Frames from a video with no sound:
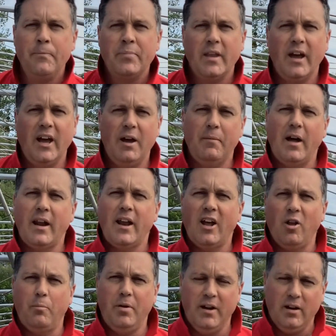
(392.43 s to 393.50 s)
and
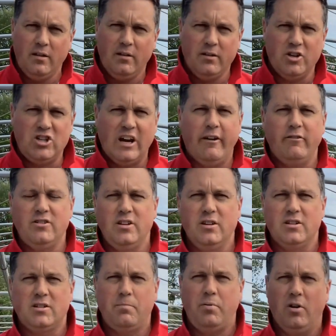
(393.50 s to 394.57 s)
helping the charity
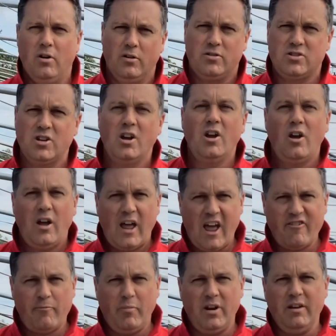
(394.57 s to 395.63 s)
that supports
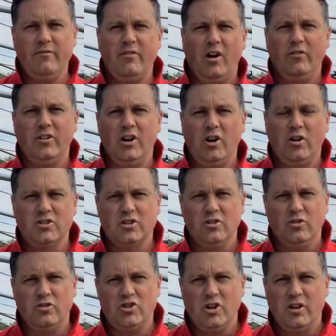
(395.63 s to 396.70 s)
everybody involved in
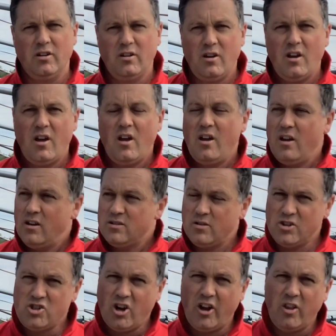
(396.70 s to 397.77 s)
horticulture. So
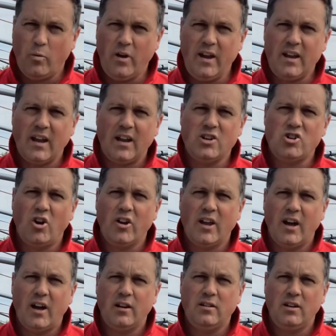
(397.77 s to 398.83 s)
enjoy the week, enjoy
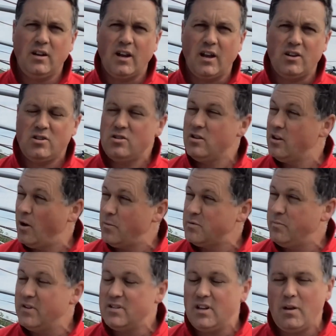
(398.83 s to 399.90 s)
gardening, and it was
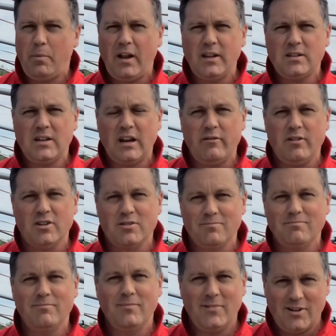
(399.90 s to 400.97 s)
busy in the plant areas.
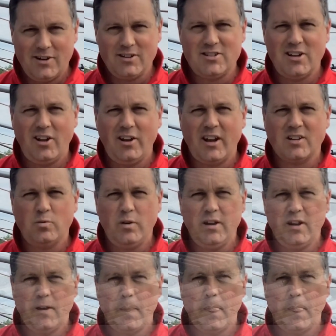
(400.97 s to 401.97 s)
Until next week,